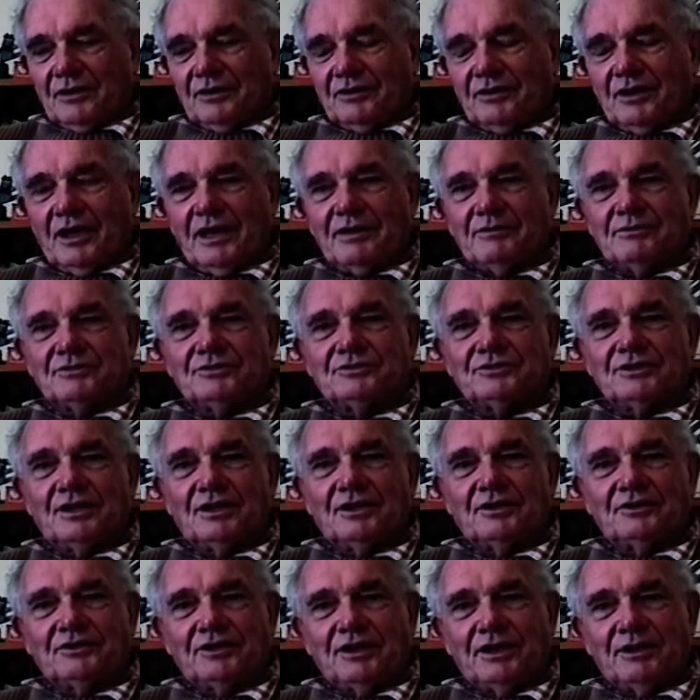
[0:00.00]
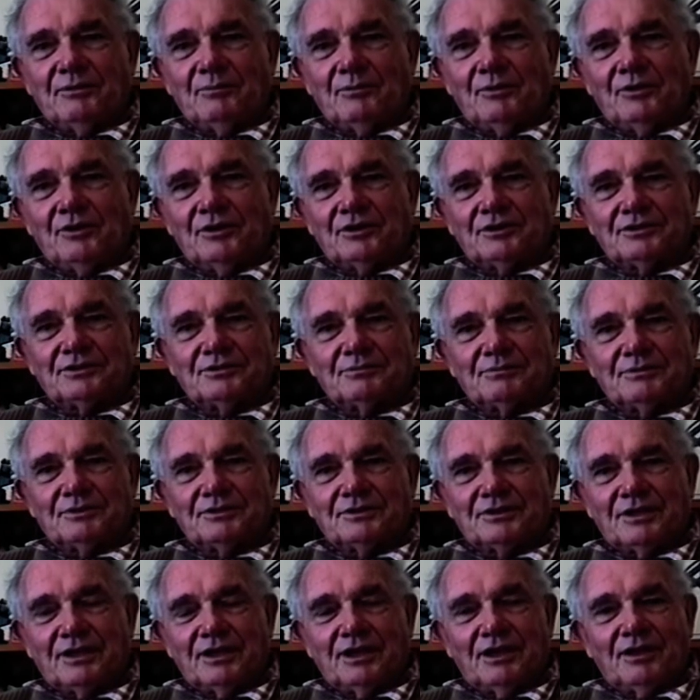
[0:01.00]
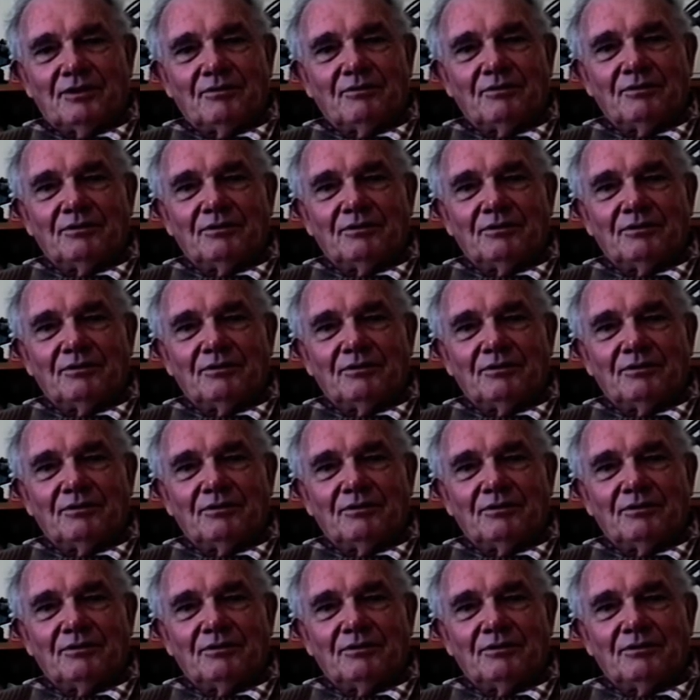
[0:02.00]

Davis Gelatine Works was there,